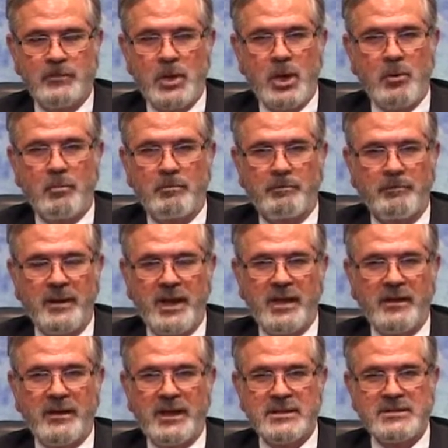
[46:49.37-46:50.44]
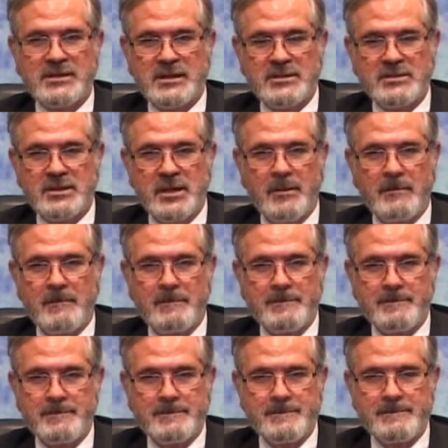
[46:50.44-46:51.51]
No, not at that stage, no.
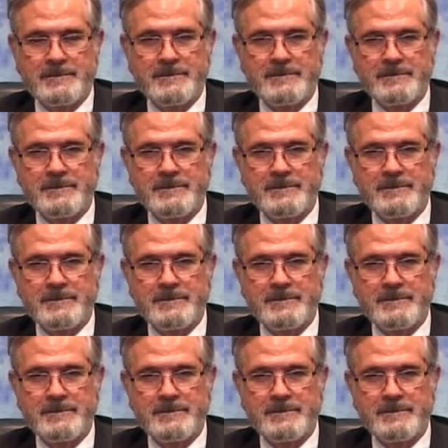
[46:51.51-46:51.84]
Mm-mm.